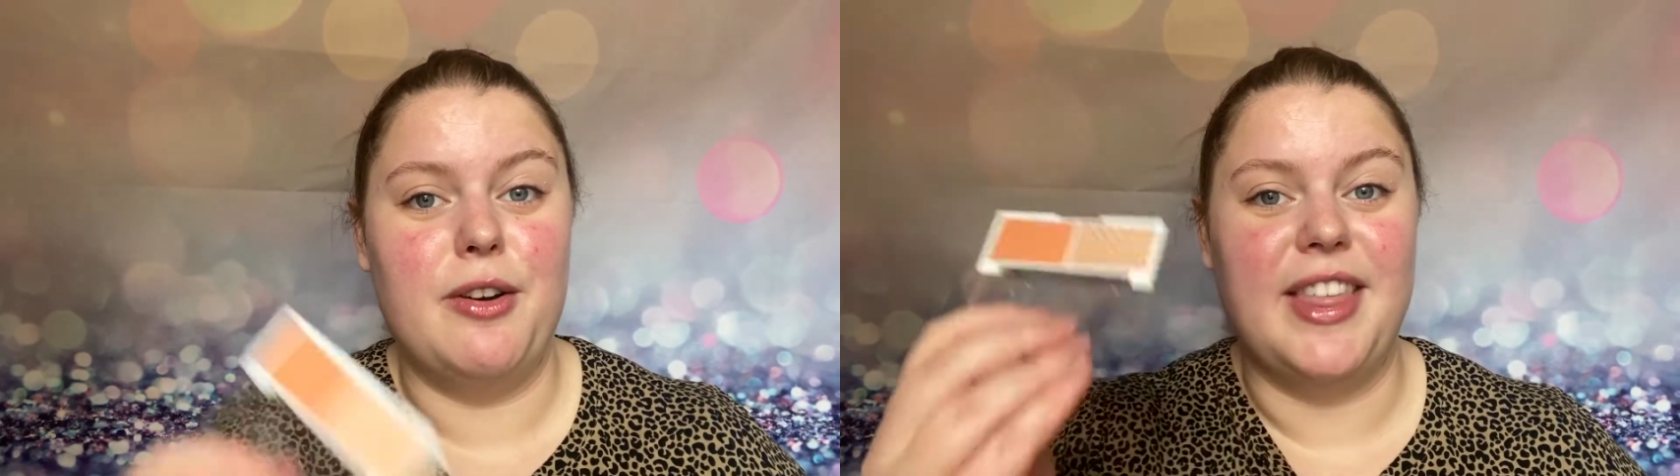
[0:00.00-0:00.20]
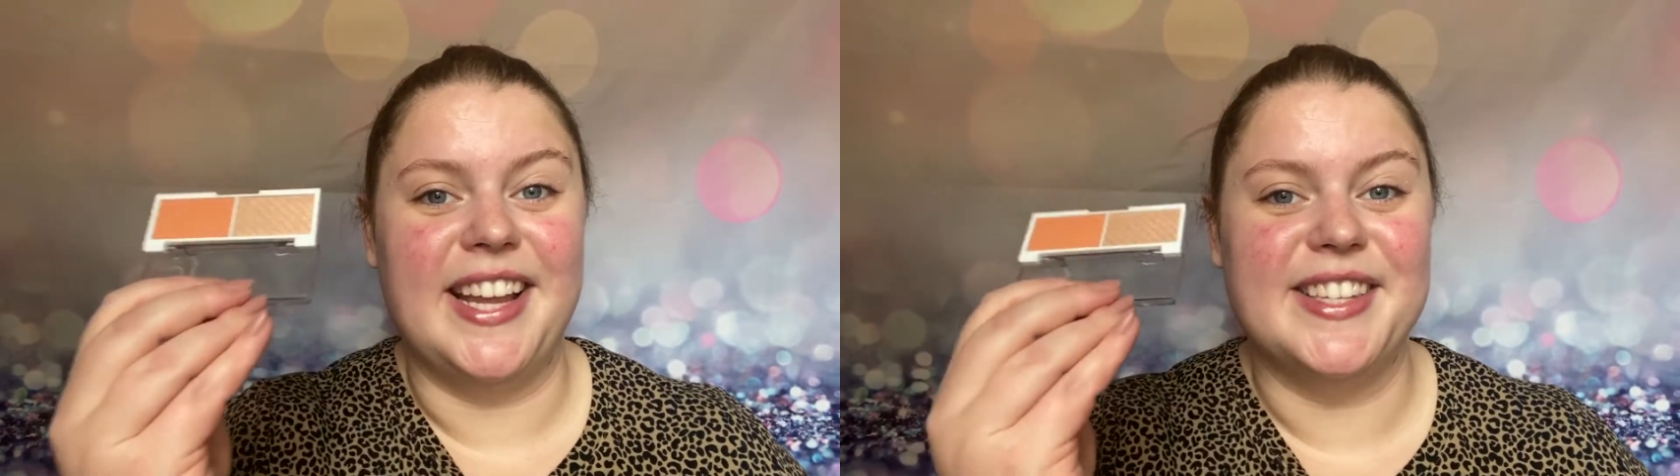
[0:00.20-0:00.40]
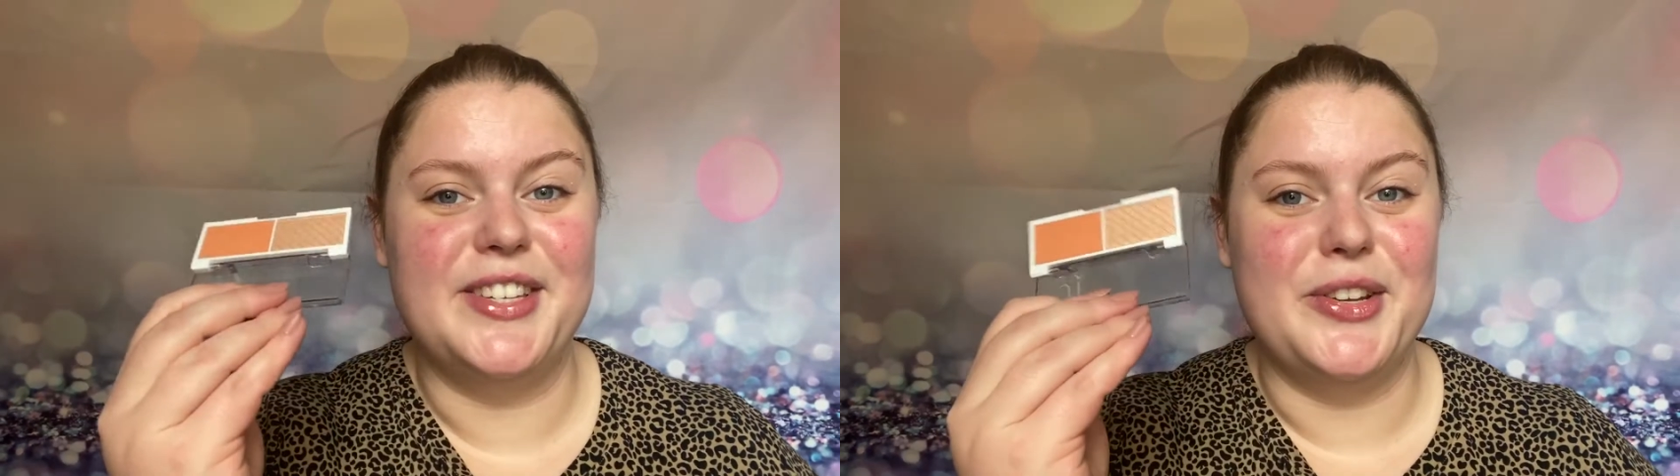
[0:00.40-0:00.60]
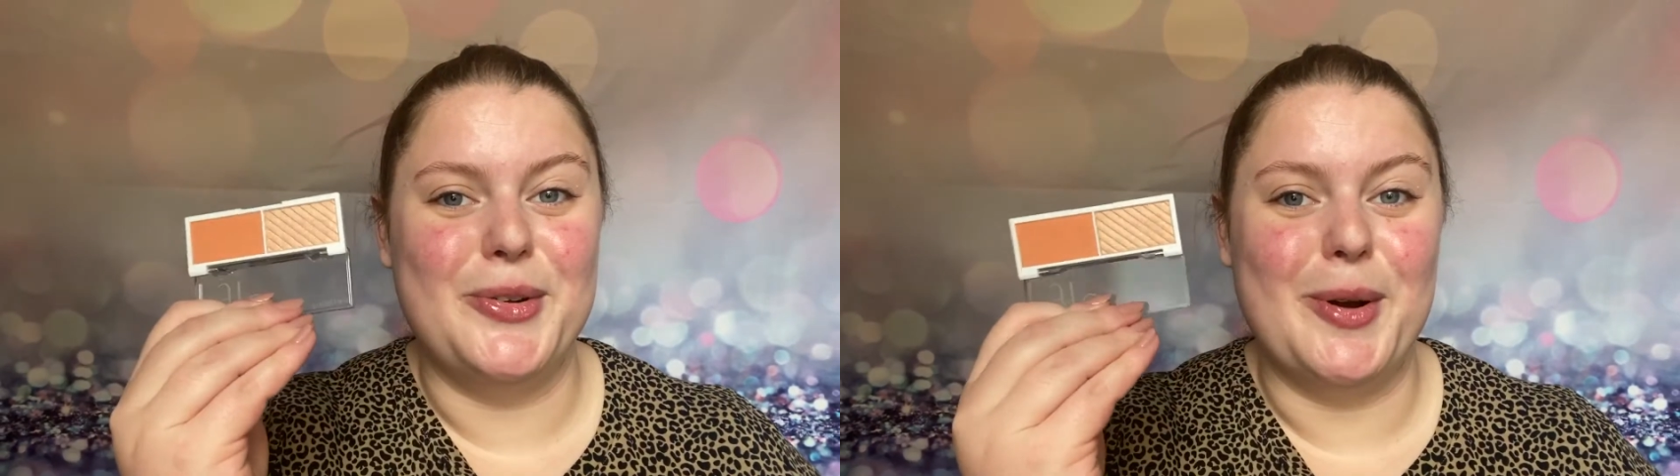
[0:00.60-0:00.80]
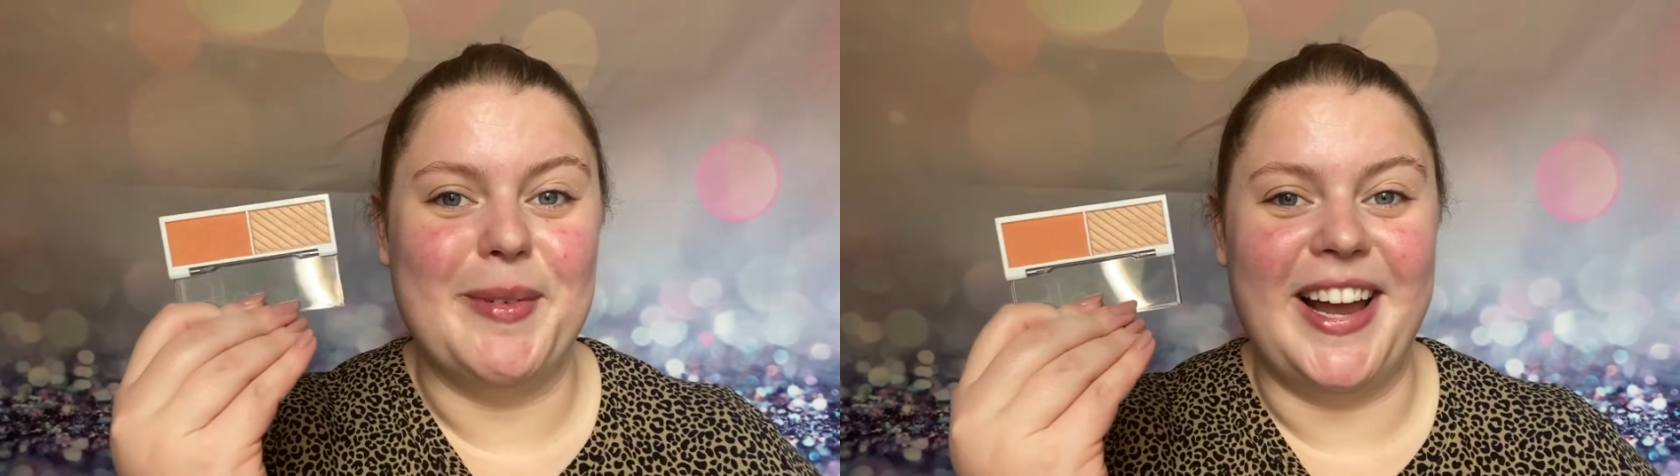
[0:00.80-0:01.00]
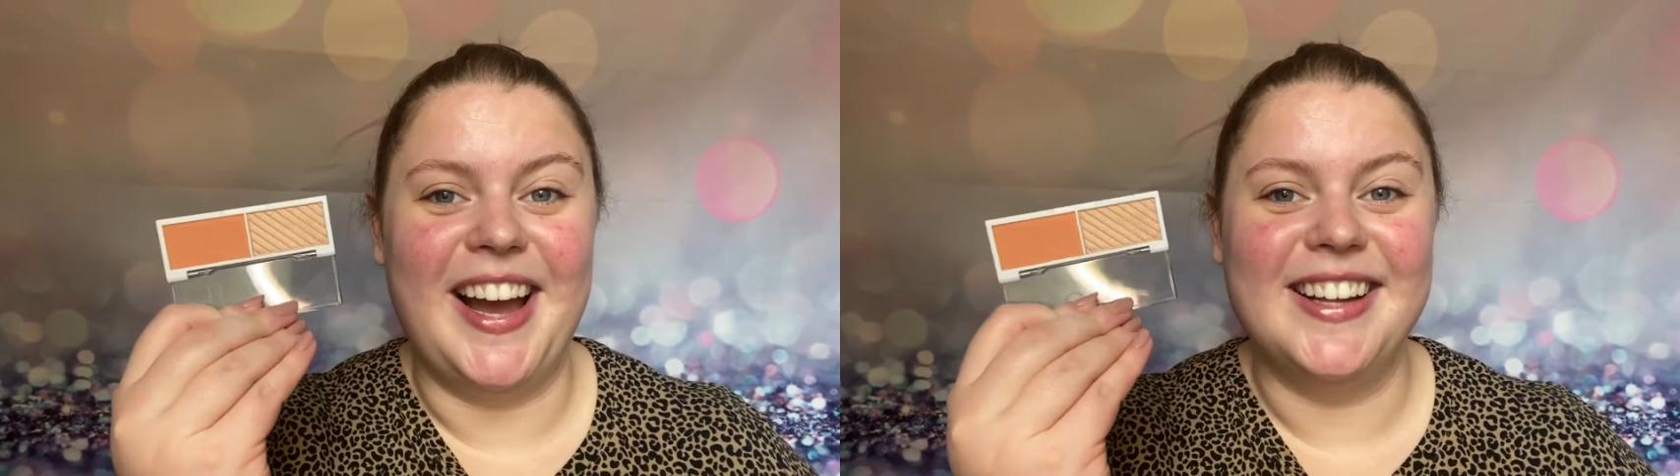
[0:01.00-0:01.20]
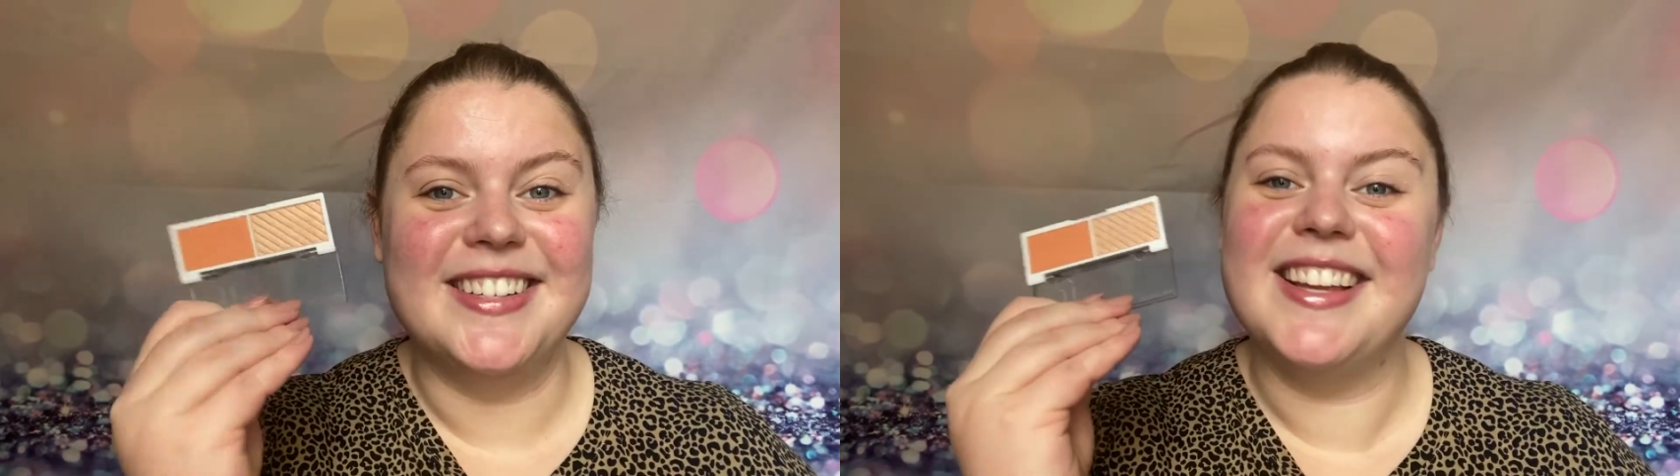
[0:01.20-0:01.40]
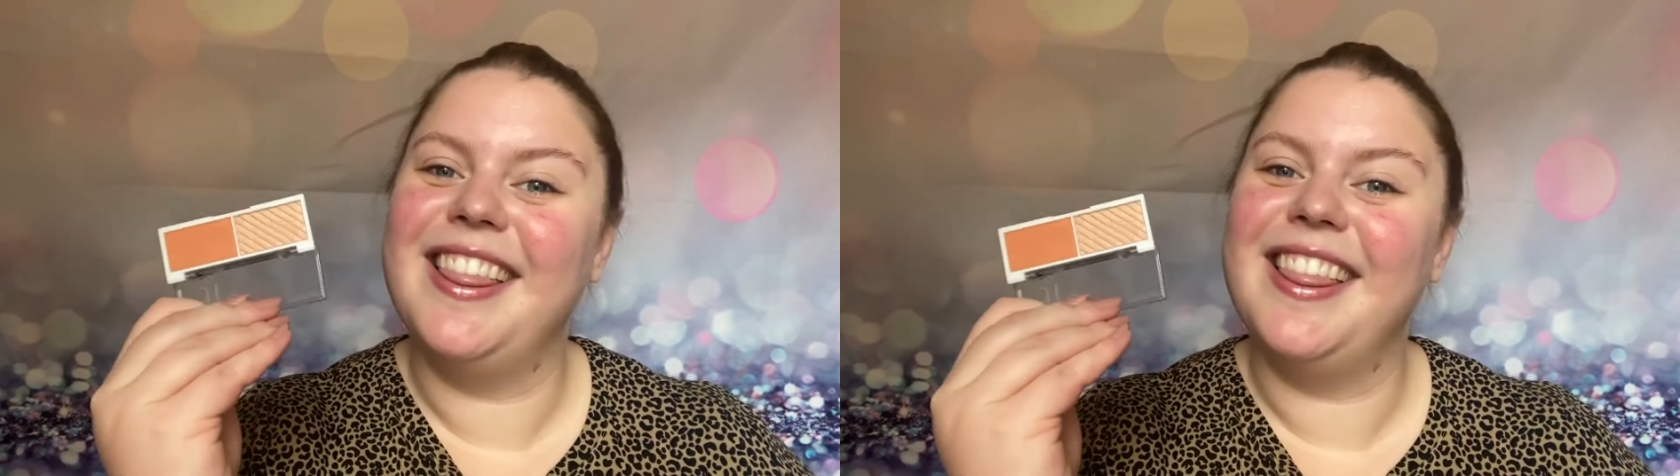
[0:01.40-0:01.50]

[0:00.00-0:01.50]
thanks to my aunt.